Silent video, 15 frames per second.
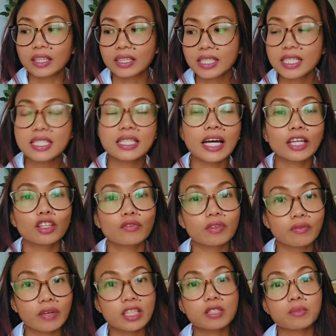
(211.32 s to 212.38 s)
These kind of
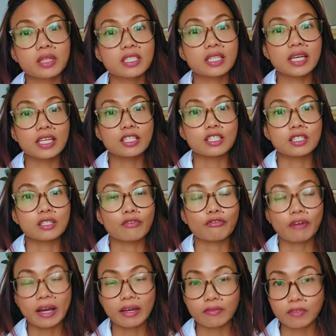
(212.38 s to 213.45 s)
investments is
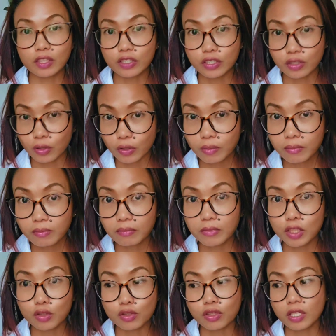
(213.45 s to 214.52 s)
5 years term,
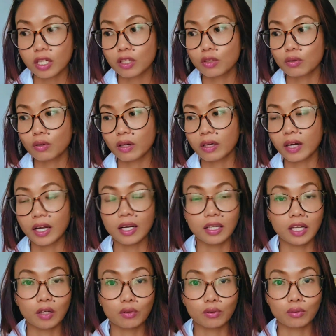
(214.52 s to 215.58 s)
meaning to say you are not
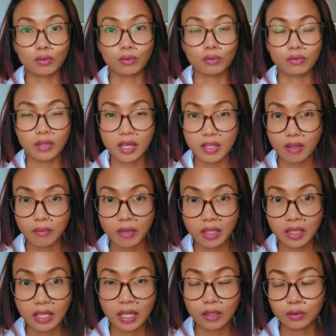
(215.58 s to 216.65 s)
allowed to take the
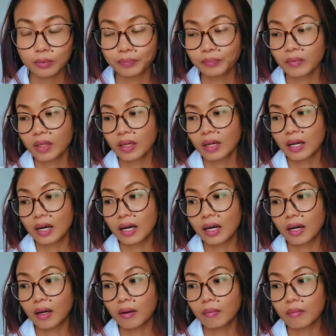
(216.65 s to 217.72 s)
money out.
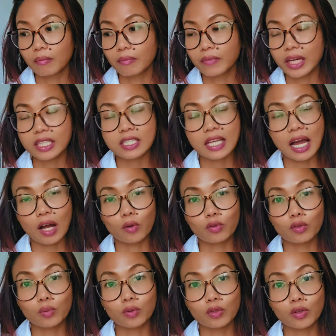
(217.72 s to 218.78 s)
That's how
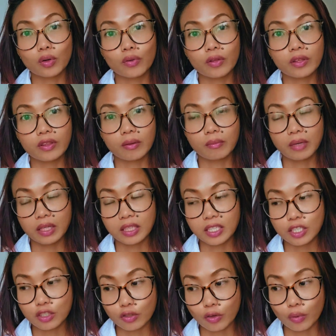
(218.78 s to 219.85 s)
you will know that the money
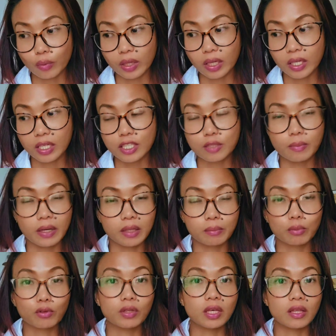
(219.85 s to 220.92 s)
is growing, is by
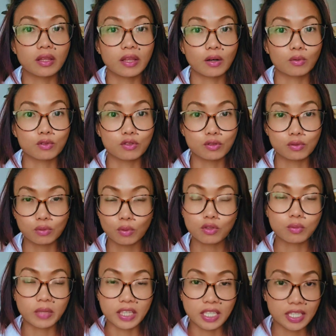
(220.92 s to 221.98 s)
putting those
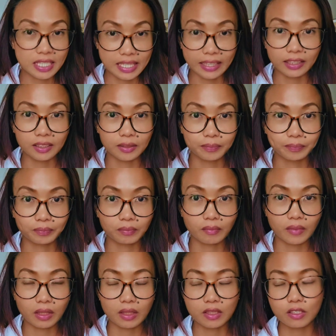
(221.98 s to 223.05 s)
money aside.
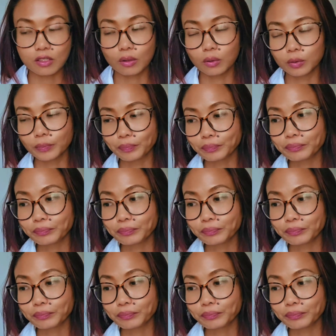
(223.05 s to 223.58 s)
So